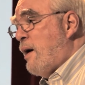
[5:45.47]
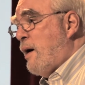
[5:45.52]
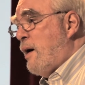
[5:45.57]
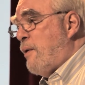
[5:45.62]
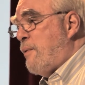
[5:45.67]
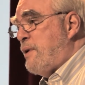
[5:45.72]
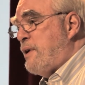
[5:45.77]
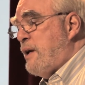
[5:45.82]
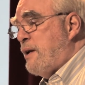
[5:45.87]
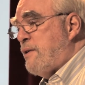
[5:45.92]

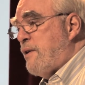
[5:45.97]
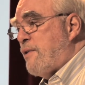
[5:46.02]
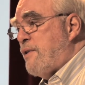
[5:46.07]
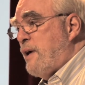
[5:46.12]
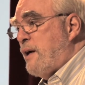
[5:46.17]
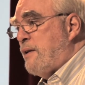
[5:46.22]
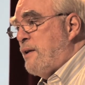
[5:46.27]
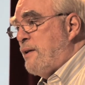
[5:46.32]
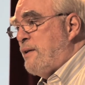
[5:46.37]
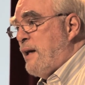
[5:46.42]
We tend to
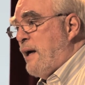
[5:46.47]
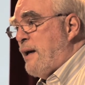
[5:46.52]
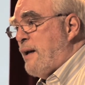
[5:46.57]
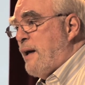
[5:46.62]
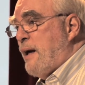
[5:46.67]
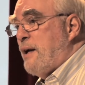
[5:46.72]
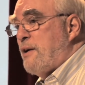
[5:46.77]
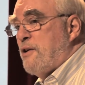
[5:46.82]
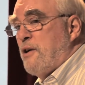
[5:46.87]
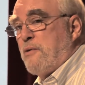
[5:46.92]
think that that
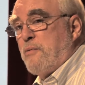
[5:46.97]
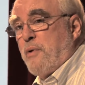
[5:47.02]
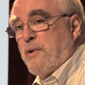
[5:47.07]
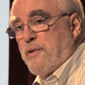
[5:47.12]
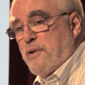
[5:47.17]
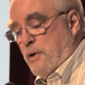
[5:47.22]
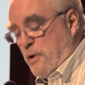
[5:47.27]
ended with the